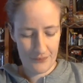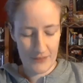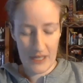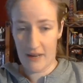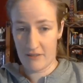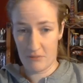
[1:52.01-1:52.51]

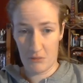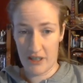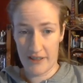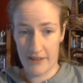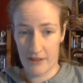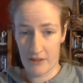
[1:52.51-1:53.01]
I have them right
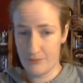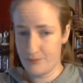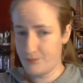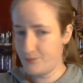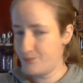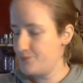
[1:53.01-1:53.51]
here
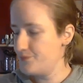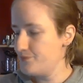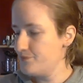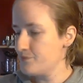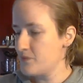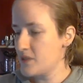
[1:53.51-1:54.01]

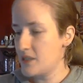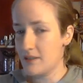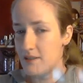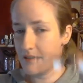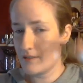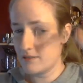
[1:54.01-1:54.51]

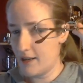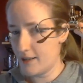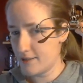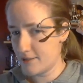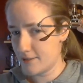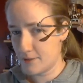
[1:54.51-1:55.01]
these
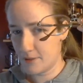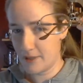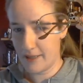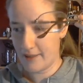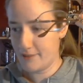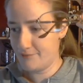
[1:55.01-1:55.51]
glasses,
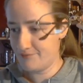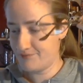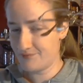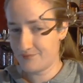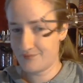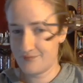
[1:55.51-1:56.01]
okay?
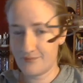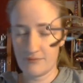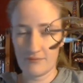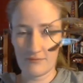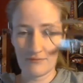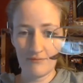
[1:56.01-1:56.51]

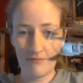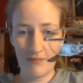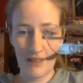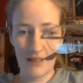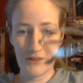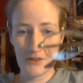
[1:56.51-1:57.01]

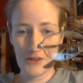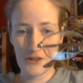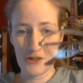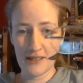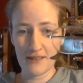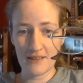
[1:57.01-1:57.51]
They're
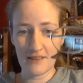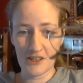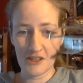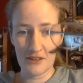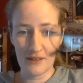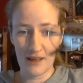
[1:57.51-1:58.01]

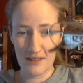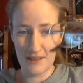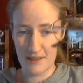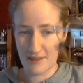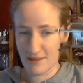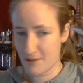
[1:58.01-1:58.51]
transition
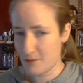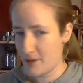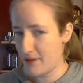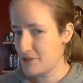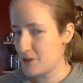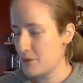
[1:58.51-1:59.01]
lenses, so
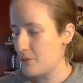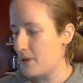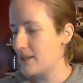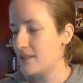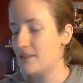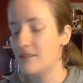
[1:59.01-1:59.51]
after a
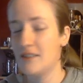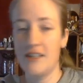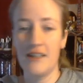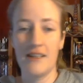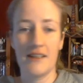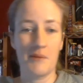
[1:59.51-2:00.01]
while,
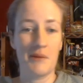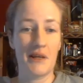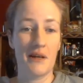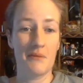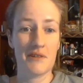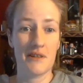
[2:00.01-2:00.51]
they
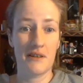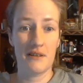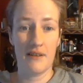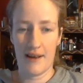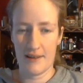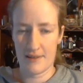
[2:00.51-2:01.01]
become
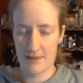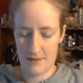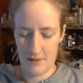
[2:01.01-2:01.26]
sunglasses.